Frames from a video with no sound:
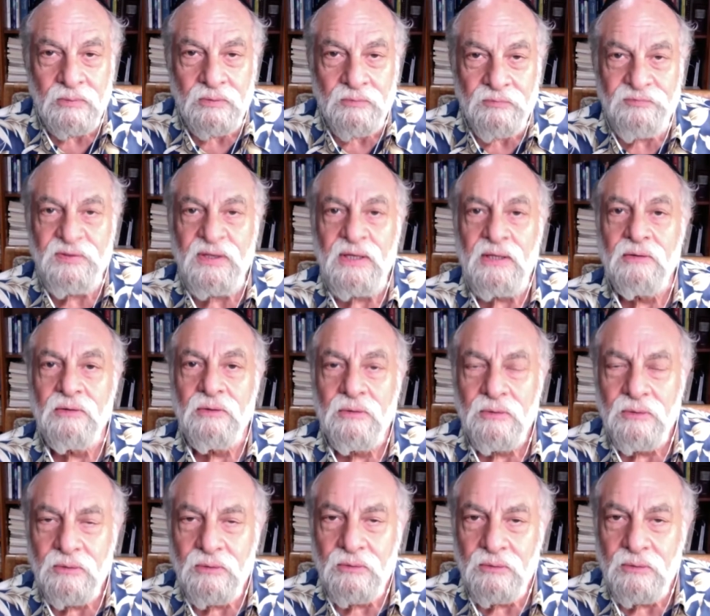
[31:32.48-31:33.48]
Feet,
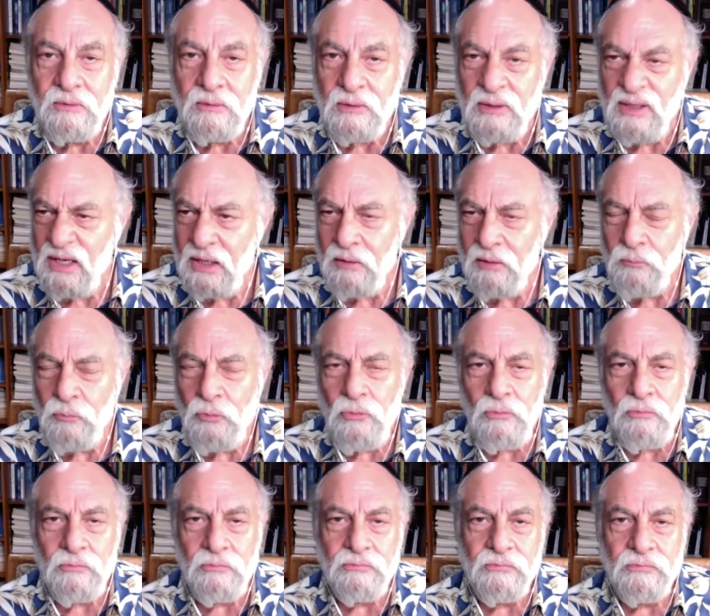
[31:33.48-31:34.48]
can't
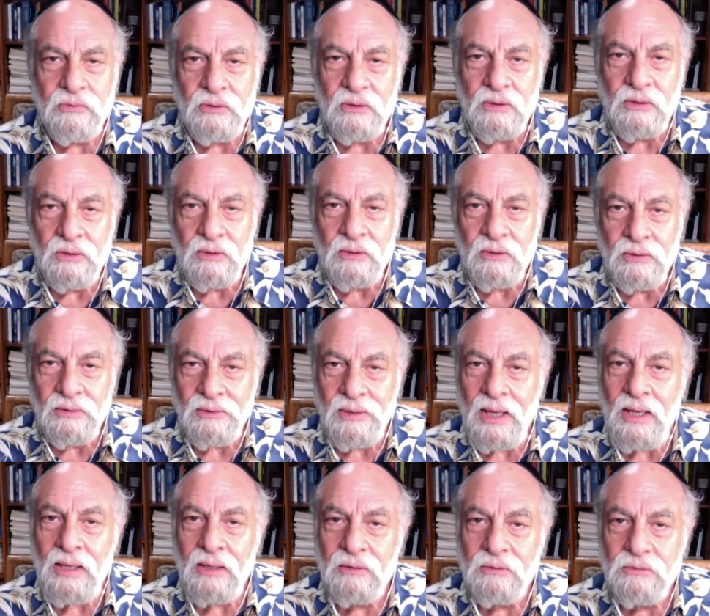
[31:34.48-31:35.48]
move.
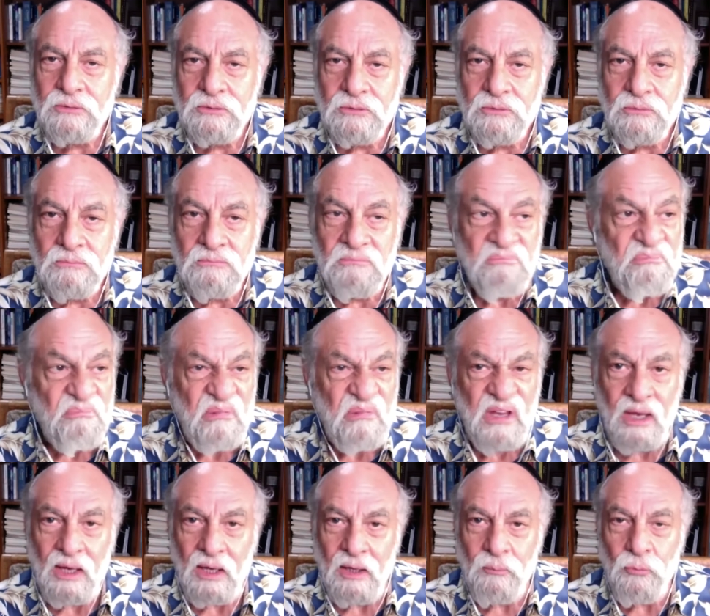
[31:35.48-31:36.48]
Legs,
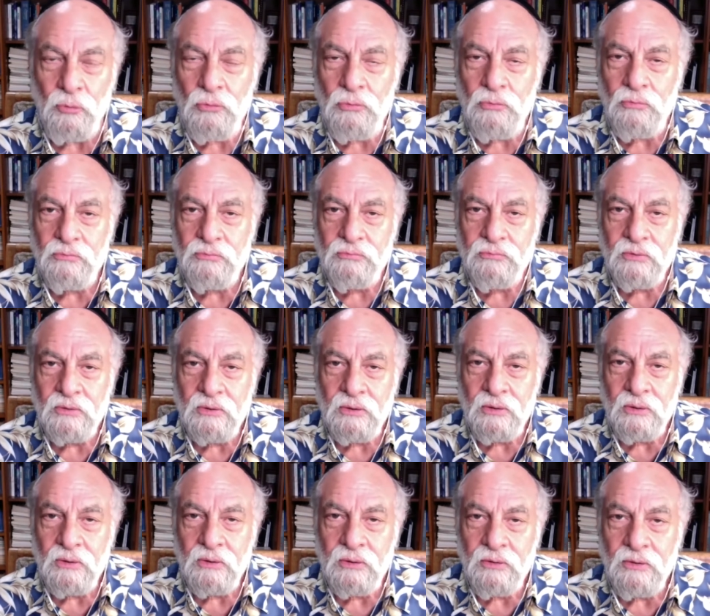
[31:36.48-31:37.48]
can't move.
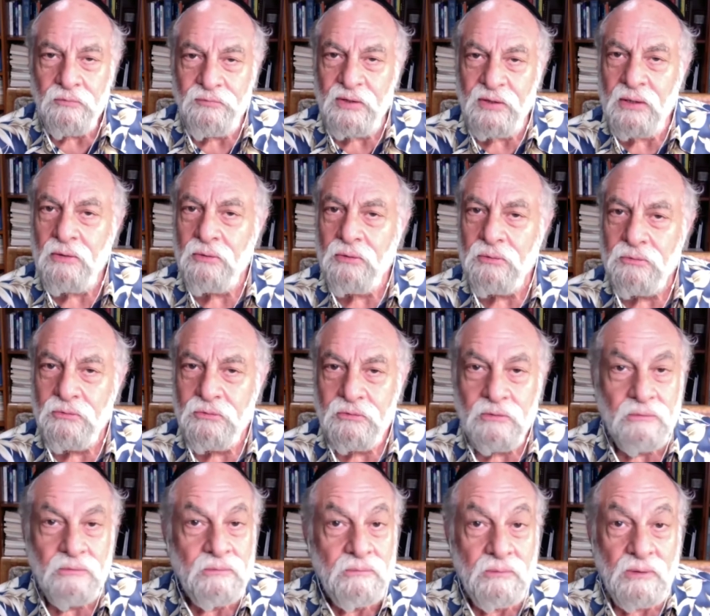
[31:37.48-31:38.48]
Fingers,
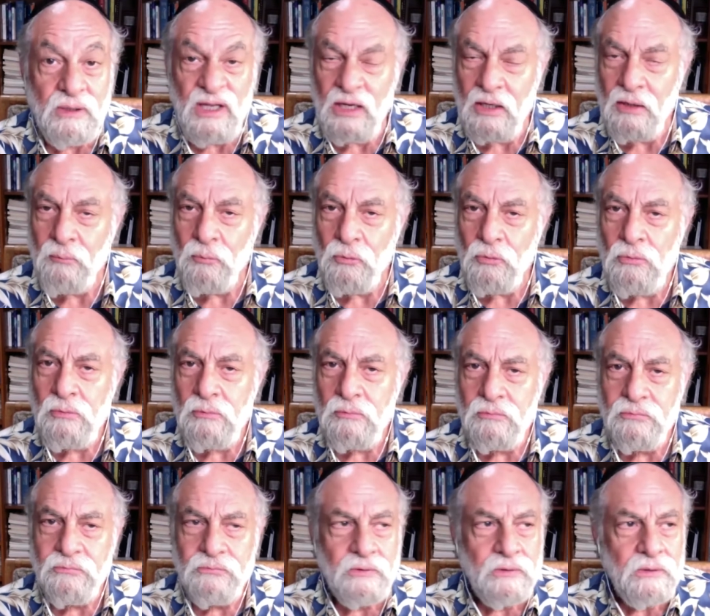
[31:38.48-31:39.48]
can't
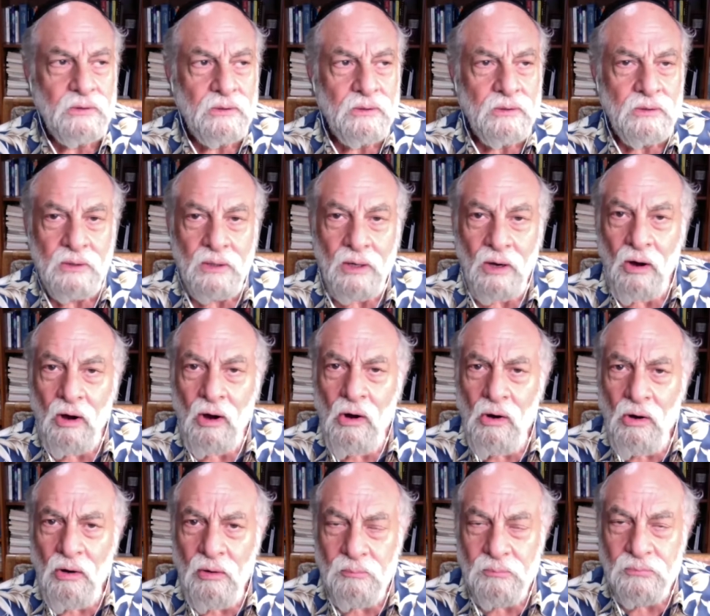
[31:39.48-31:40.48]
move.
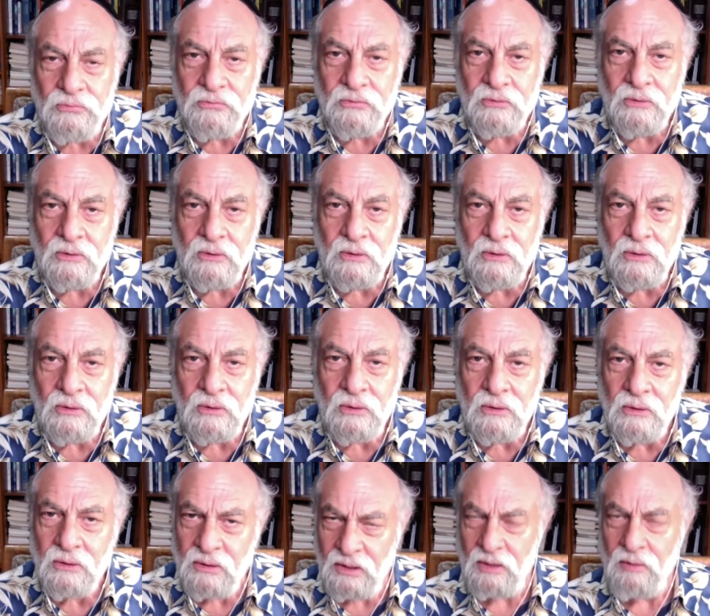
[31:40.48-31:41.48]
Arms,
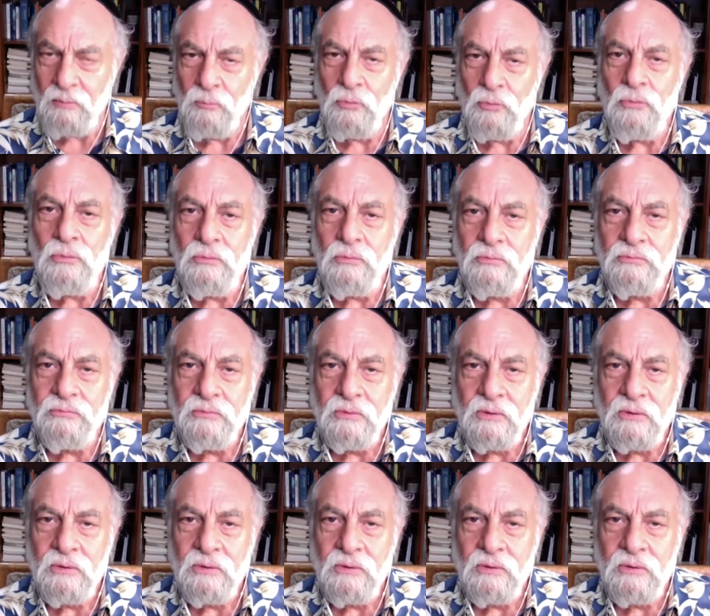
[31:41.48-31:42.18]
can't move.